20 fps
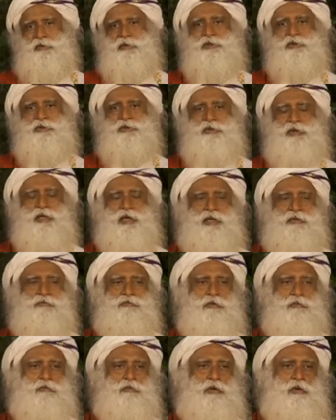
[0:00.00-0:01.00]
today,
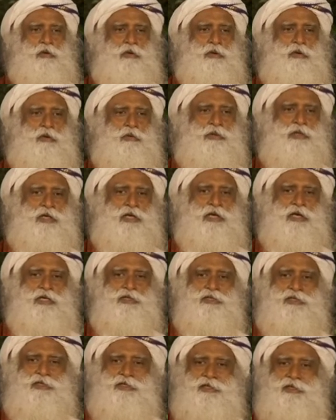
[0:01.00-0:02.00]
from all over the
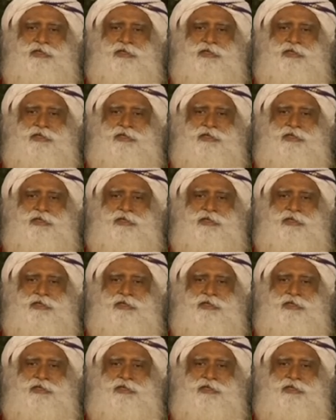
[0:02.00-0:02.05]
country,